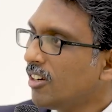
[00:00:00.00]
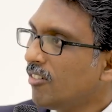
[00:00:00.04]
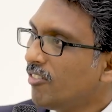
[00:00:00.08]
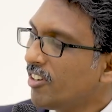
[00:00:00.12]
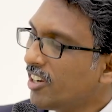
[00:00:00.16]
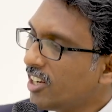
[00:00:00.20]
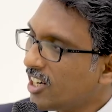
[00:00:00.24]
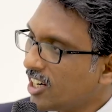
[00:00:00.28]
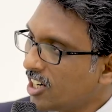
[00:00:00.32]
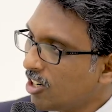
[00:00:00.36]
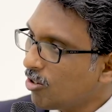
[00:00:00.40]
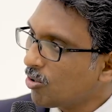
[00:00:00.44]

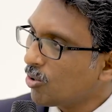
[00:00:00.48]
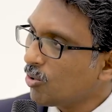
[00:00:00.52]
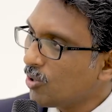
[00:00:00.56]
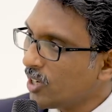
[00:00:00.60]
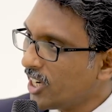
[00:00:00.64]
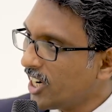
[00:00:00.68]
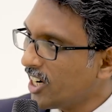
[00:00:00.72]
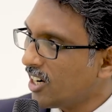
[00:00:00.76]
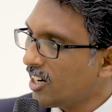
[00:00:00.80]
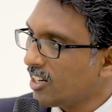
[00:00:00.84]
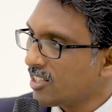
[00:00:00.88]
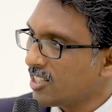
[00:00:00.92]
We run our
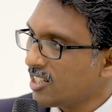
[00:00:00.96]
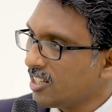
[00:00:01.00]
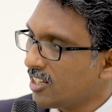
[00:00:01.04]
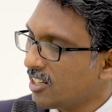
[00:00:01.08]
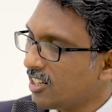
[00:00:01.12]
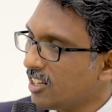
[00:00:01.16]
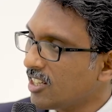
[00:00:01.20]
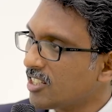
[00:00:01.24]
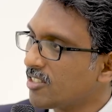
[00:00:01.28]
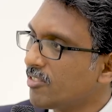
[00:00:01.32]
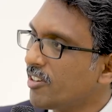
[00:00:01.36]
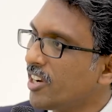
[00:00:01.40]
own data
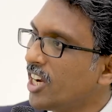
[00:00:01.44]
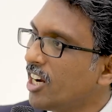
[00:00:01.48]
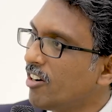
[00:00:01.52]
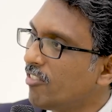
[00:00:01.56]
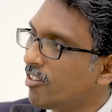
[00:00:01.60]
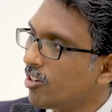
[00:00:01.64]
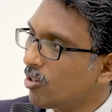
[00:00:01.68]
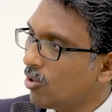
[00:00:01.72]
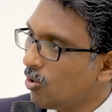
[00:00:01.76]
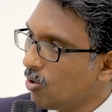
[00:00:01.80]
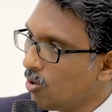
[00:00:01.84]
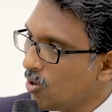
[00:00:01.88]
centers. We
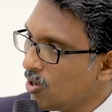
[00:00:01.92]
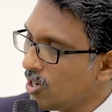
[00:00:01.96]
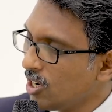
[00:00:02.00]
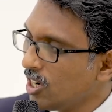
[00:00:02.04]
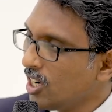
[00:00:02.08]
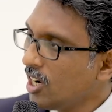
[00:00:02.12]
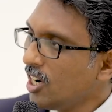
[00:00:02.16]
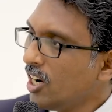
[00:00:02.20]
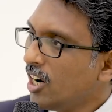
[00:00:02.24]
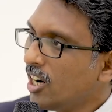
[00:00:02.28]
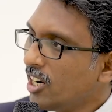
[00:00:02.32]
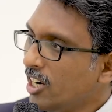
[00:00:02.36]
have our
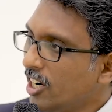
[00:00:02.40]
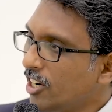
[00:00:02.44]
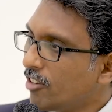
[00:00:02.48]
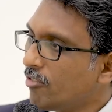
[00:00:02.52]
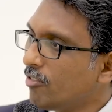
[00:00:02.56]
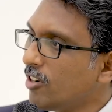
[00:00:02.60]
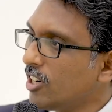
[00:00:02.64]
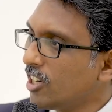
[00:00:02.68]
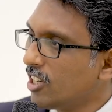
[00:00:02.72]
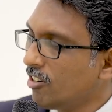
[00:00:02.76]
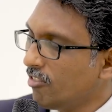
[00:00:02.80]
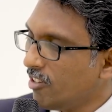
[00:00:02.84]
own
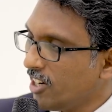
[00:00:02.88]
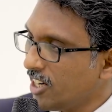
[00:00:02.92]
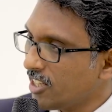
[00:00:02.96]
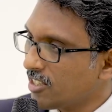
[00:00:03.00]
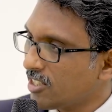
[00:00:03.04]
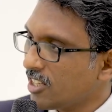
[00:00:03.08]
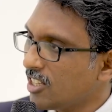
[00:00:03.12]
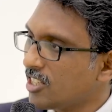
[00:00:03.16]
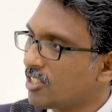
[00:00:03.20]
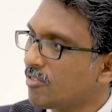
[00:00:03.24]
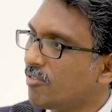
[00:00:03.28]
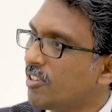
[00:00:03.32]
network
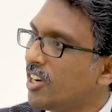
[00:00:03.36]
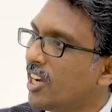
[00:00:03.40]
devices.